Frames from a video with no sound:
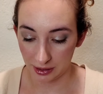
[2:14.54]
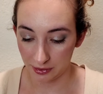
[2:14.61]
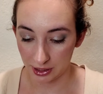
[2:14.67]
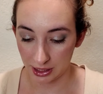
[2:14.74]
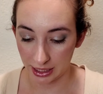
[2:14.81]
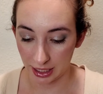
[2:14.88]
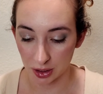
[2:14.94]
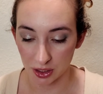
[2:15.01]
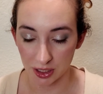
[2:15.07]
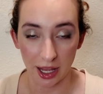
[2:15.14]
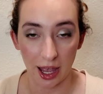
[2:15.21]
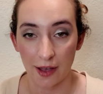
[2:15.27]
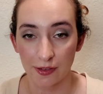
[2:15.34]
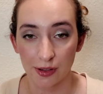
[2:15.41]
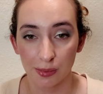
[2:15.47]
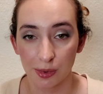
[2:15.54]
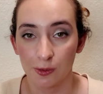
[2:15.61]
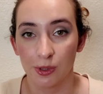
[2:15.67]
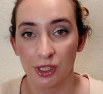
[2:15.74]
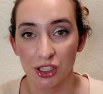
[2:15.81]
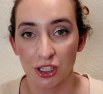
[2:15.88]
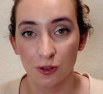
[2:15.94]
I feel like I just haven't been
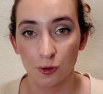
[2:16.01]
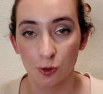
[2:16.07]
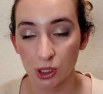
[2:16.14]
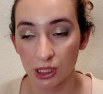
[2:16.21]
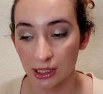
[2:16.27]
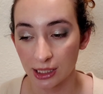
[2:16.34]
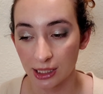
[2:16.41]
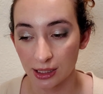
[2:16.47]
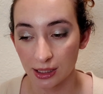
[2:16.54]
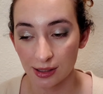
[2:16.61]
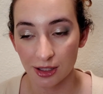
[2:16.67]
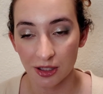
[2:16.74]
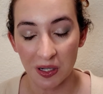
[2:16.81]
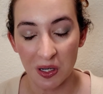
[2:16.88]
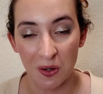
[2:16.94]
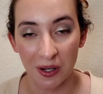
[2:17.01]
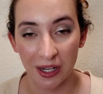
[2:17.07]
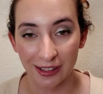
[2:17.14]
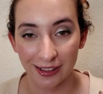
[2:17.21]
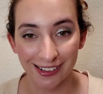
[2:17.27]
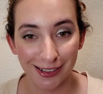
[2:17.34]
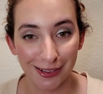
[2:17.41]
reaching for it lately, so
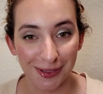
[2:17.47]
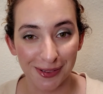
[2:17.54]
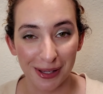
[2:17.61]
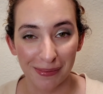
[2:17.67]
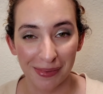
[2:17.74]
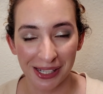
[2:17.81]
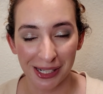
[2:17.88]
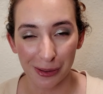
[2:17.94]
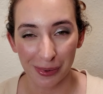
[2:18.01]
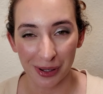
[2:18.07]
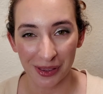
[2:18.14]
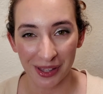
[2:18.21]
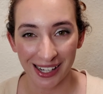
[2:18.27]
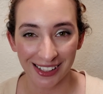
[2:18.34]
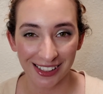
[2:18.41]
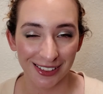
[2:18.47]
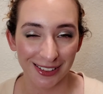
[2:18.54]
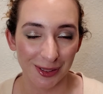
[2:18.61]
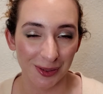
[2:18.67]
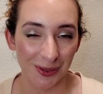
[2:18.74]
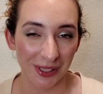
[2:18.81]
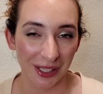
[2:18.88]
I need to do something about that
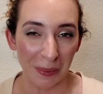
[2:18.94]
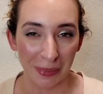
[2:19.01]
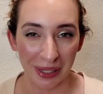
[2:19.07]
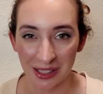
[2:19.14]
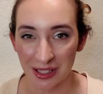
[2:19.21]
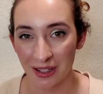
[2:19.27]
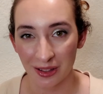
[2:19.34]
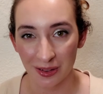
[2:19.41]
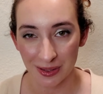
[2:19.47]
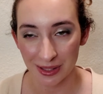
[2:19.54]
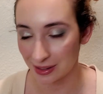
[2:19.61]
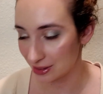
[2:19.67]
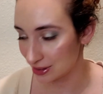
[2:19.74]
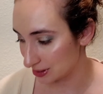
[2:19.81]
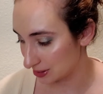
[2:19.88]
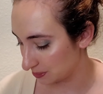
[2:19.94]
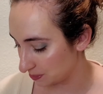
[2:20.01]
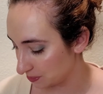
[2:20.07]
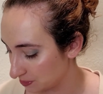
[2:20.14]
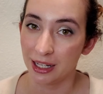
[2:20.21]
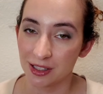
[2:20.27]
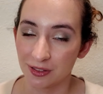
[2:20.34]
to get my 10 uses.
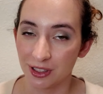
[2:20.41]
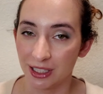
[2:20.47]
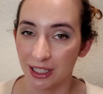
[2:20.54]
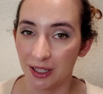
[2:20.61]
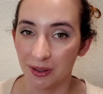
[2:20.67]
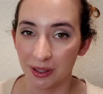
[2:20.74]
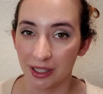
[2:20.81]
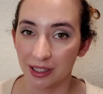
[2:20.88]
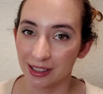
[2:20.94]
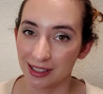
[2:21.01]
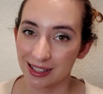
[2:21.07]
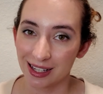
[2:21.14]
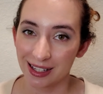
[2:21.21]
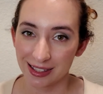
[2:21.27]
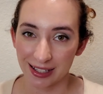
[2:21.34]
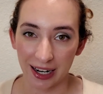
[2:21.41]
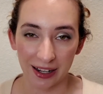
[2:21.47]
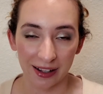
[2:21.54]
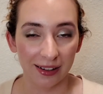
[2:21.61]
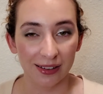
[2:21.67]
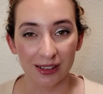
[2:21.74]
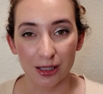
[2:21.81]
But as for now, it is
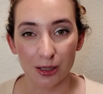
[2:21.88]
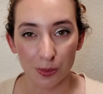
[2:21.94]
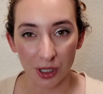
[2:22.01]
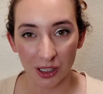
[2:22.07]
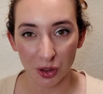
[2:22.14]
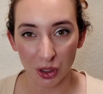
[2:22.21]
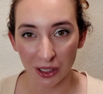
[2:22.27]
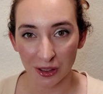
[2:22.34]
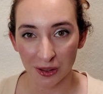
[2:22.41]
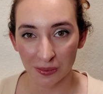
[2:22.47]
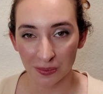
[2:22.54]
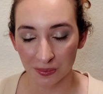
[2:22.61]
staying in this project.